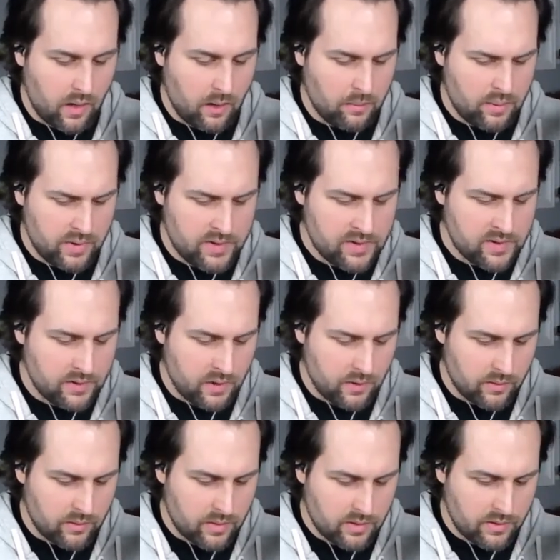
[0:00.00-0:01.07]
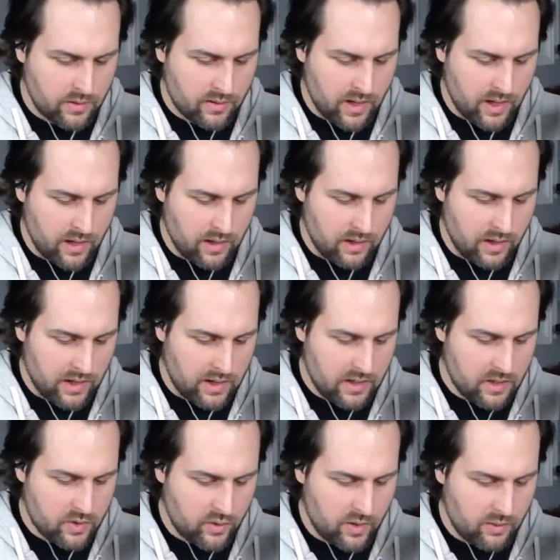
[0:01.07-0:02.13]
please note then
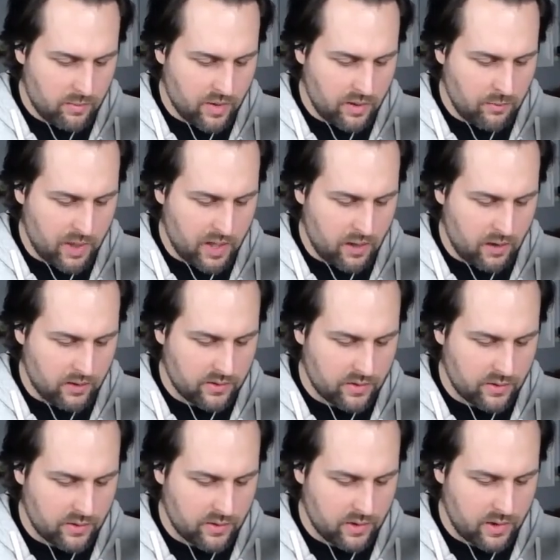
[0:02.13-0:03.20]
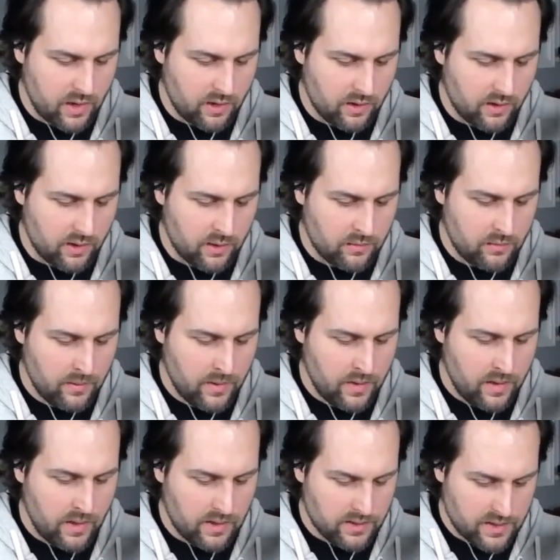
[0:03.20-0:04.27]
any treatment may alter the color
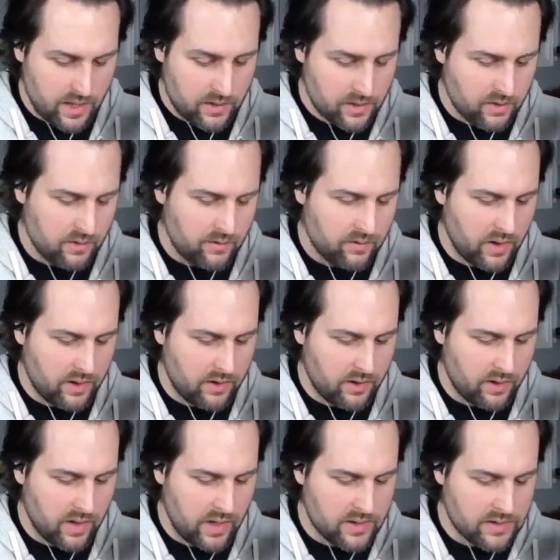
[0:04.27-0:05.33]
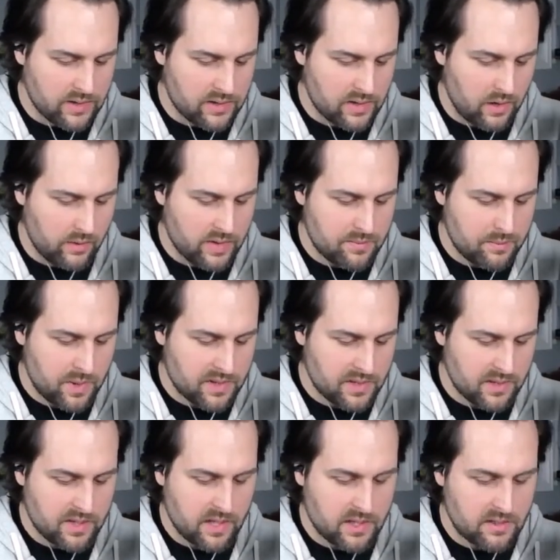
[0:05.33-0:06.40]
and texture of leather, as it's always best
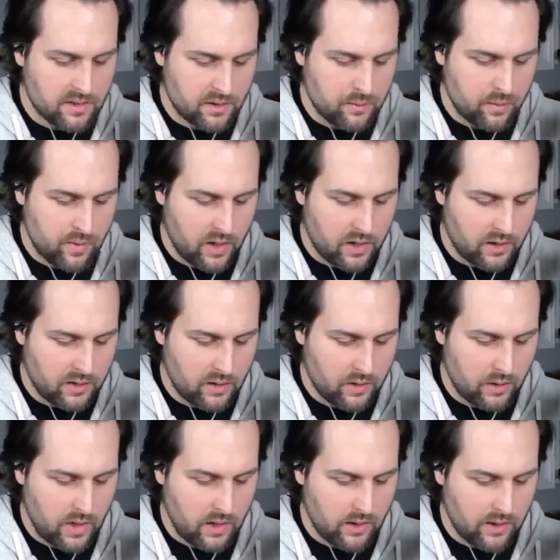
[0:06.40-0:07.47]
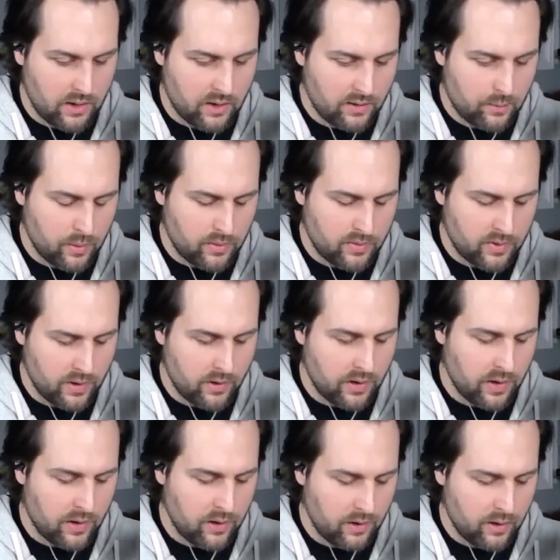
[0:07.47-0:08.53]
to test a new product on an exposed
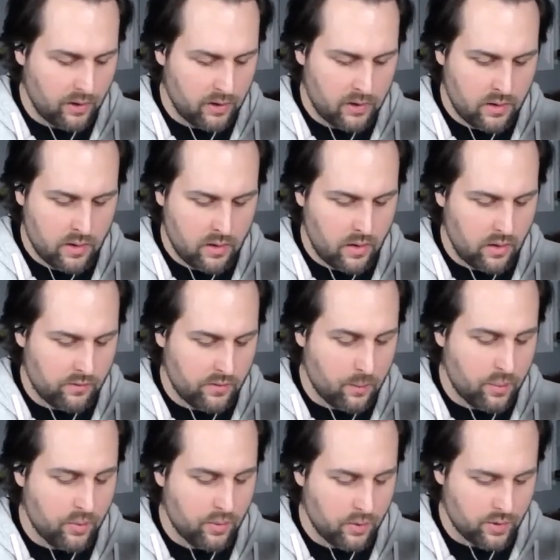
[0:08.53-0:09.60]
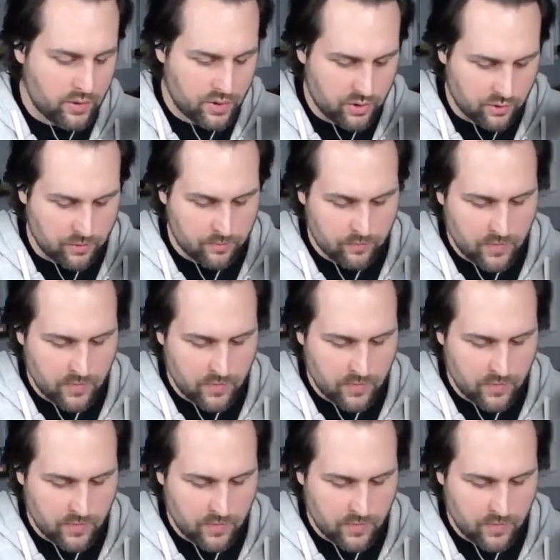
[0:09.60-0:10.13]
area of the boot or shoe.